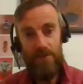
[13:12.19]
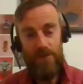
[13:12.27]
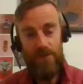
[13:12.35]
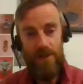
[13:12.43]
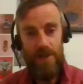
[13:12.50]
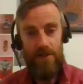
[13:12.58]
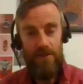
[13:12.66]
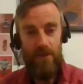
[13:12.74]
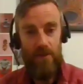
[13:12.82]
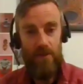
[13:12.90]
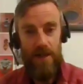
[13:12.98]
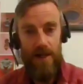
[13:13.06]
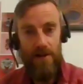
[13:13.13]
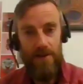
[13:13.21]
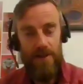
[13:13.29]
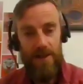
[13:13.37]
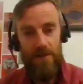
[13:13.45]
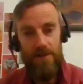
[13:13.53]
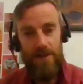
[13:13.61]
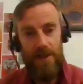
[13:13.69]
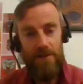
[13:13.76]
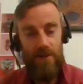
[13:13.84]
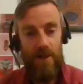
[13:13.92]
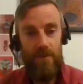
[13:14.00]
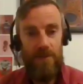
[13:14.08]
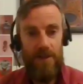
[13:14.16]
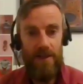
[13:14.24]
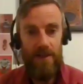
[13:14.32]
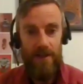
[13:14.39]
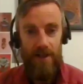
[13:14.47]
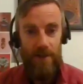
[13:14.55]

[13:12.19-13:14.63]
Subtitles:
3-4 cars outside the property,